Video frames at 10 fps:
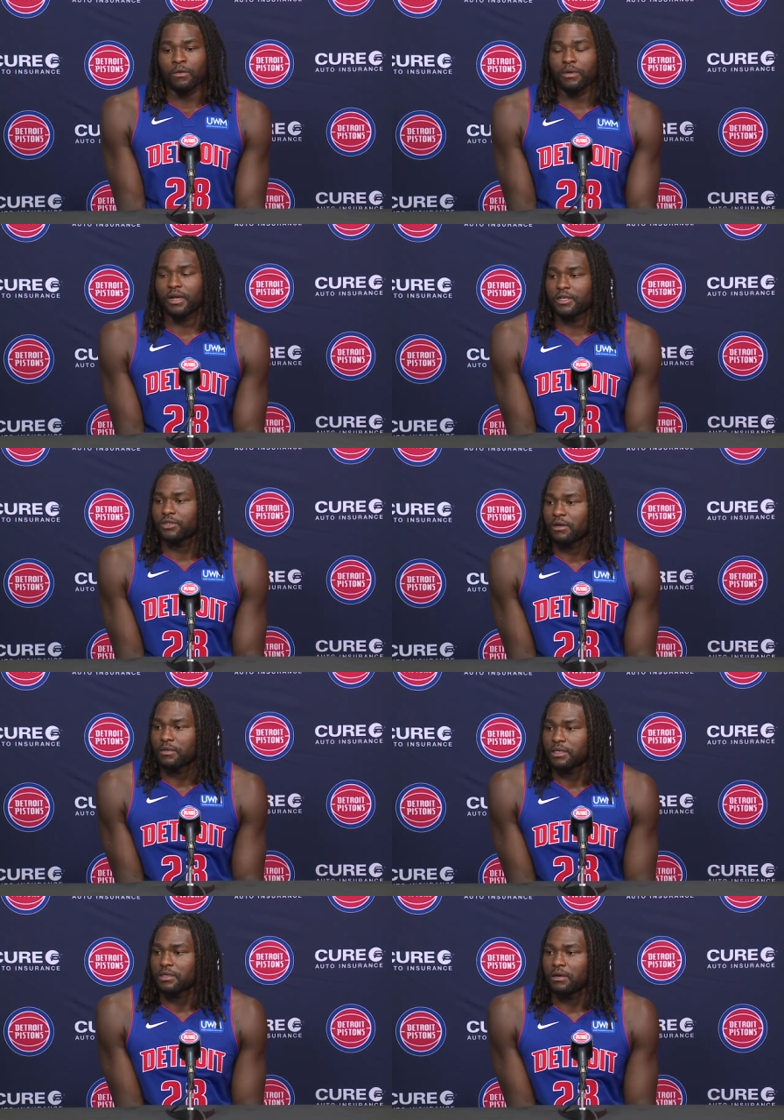we're not sure
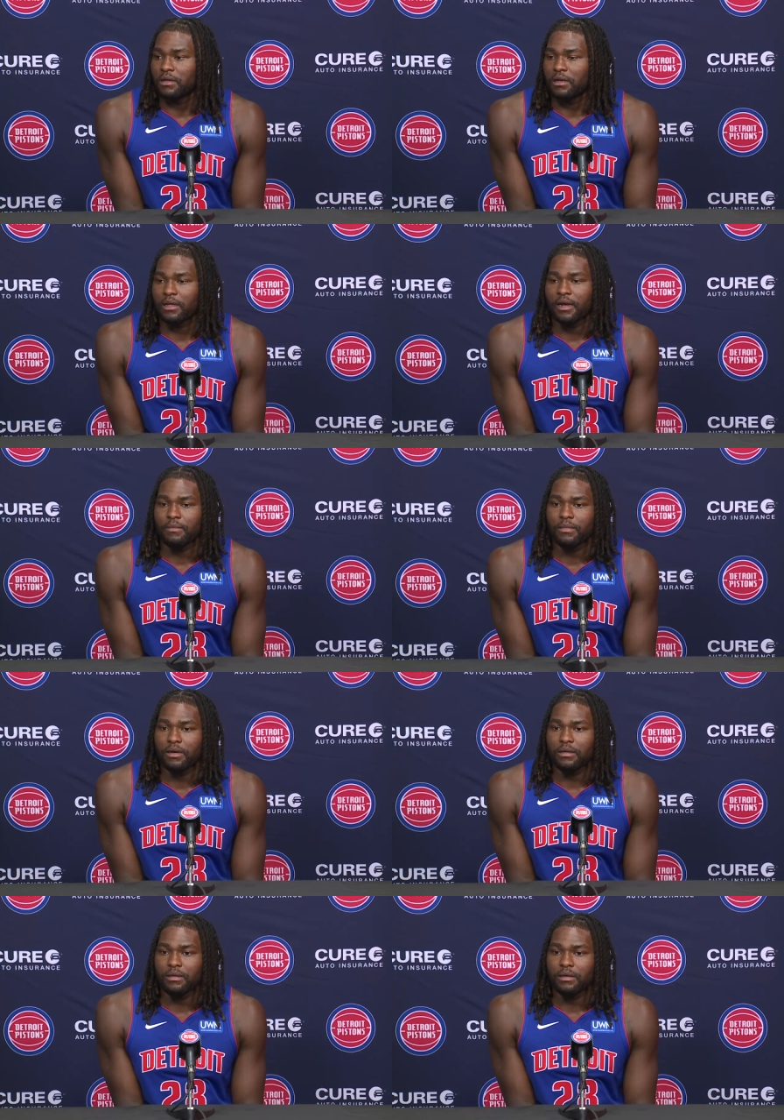what it's going to look like,
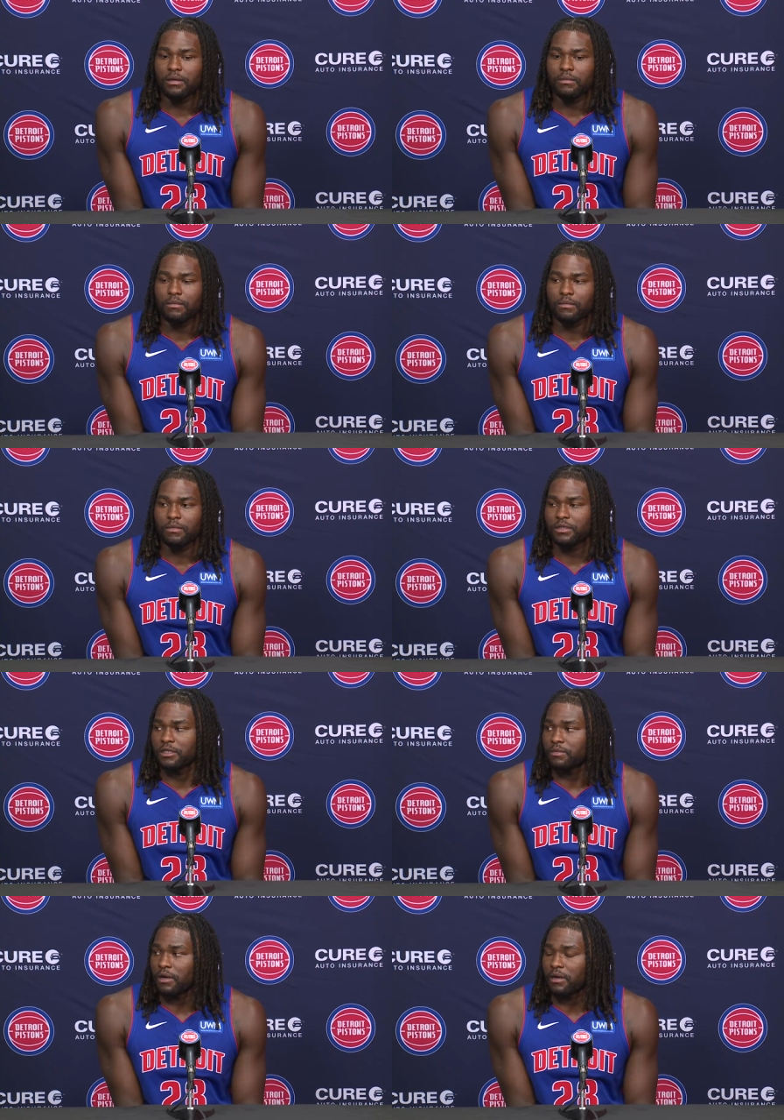but we're
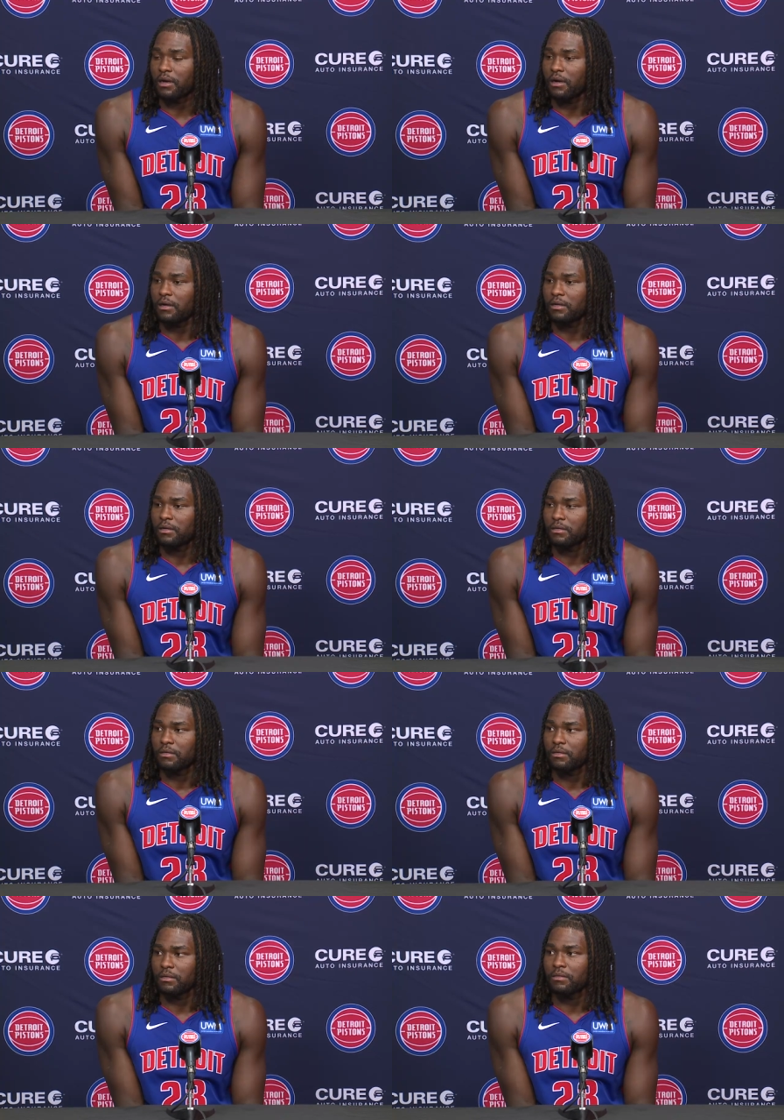just working hard, and
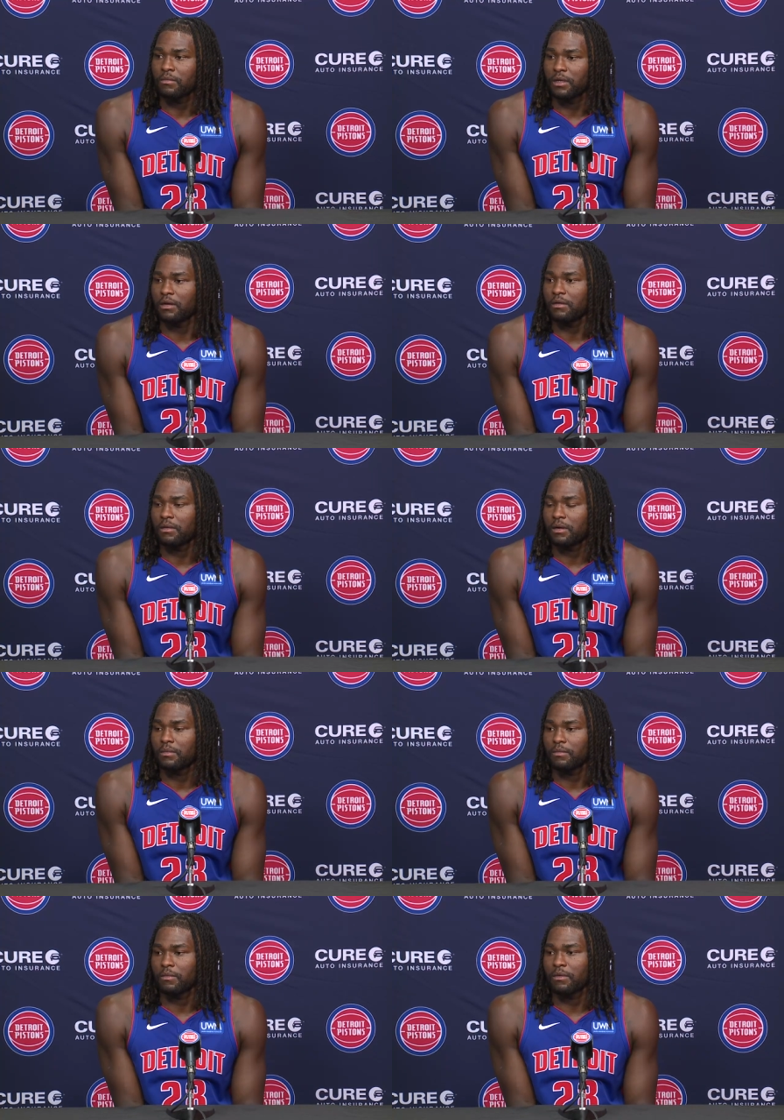we
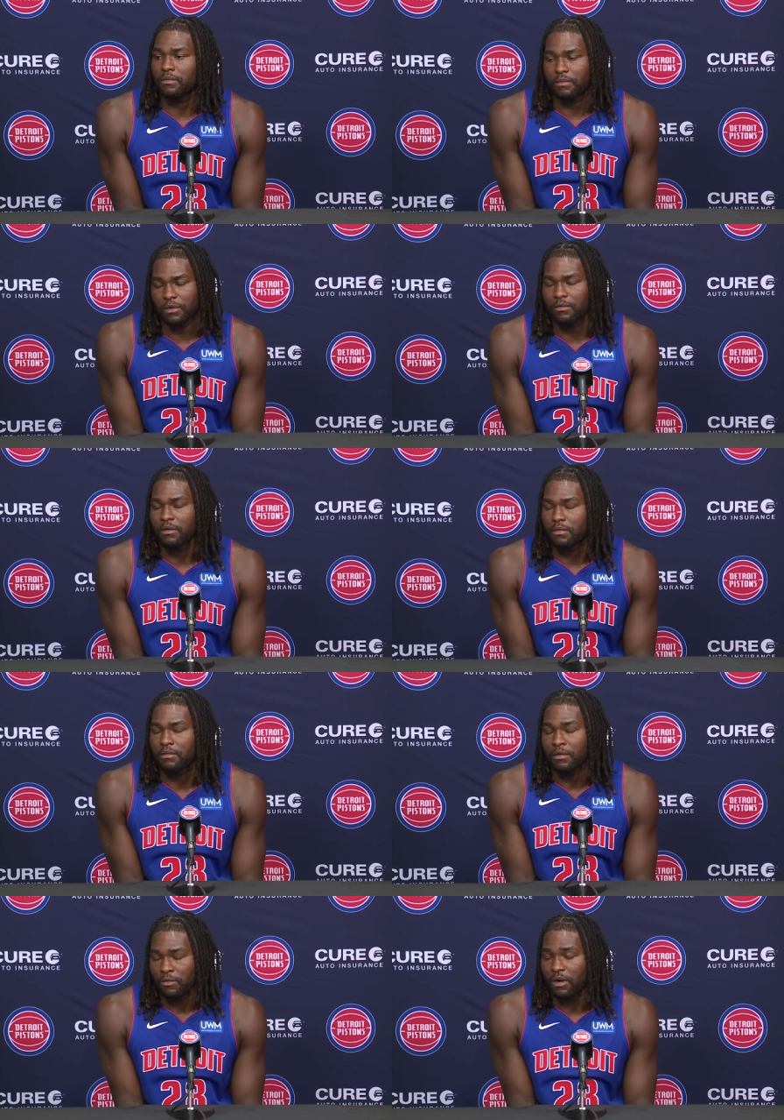know, you know,
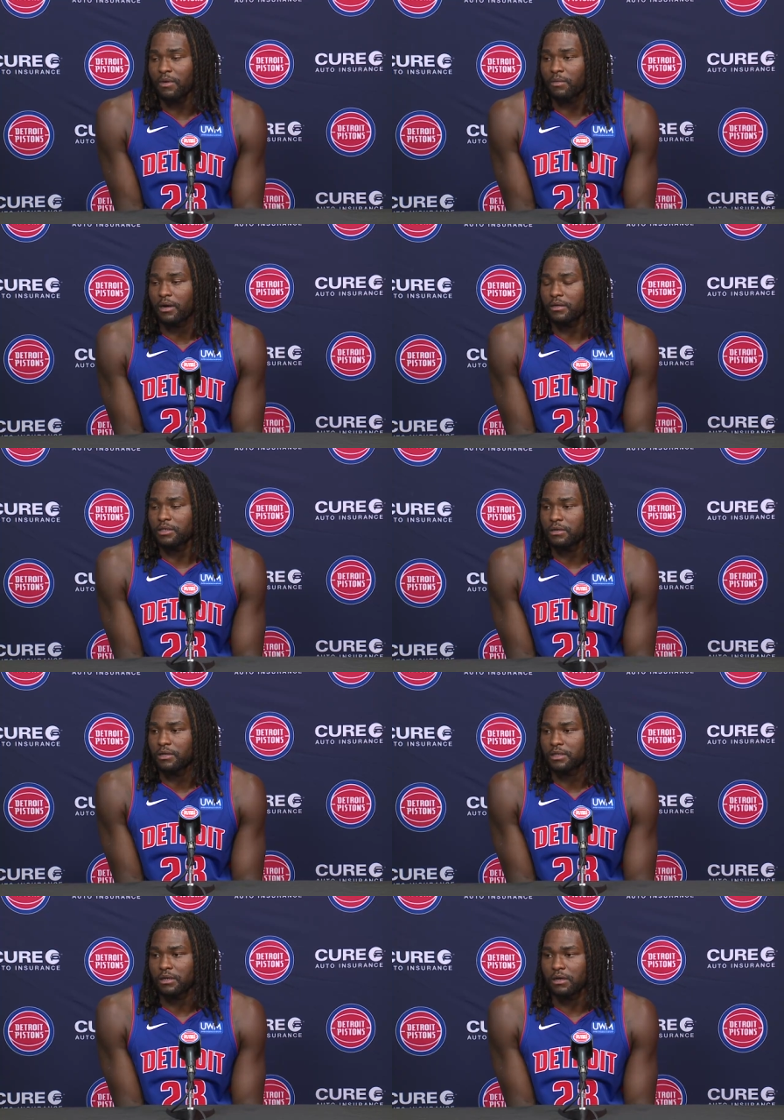what we're working
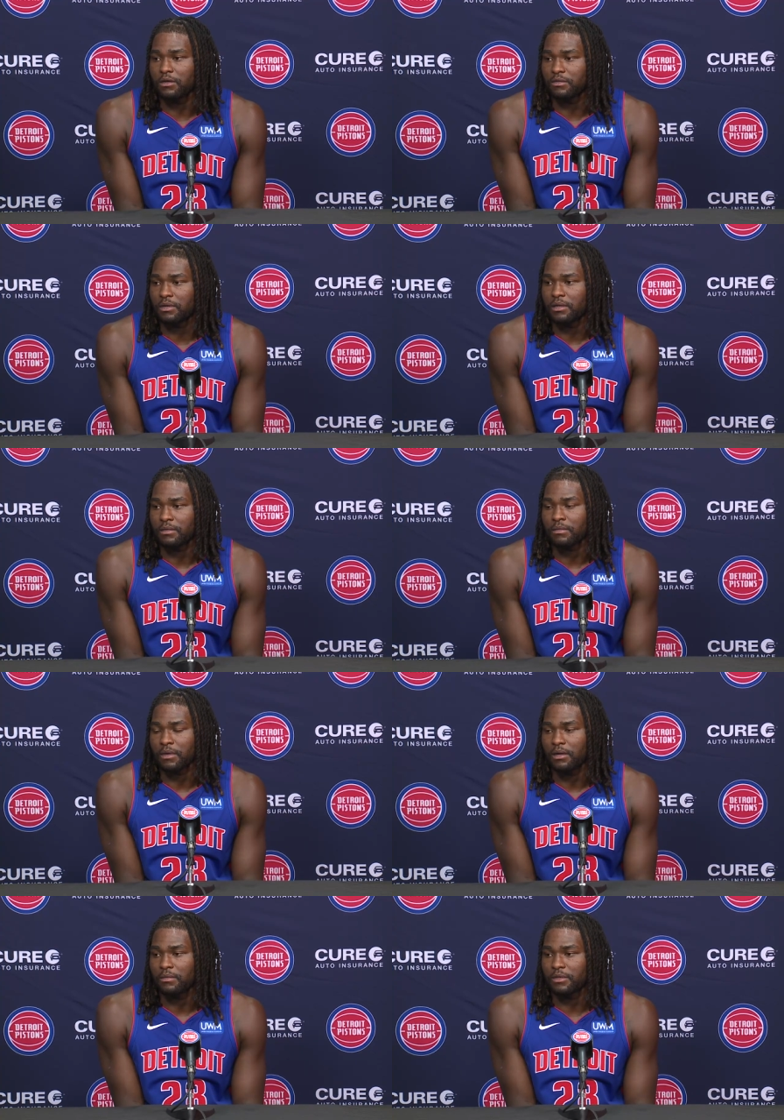towards and the goals
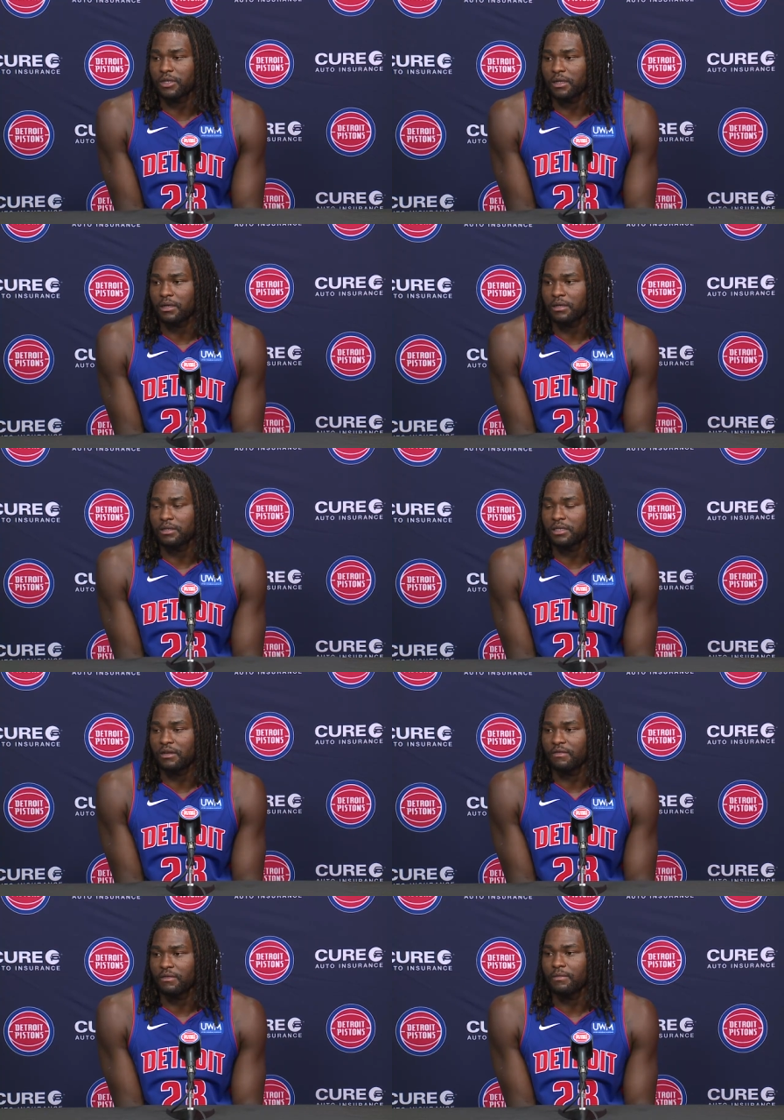we're trying to achieve.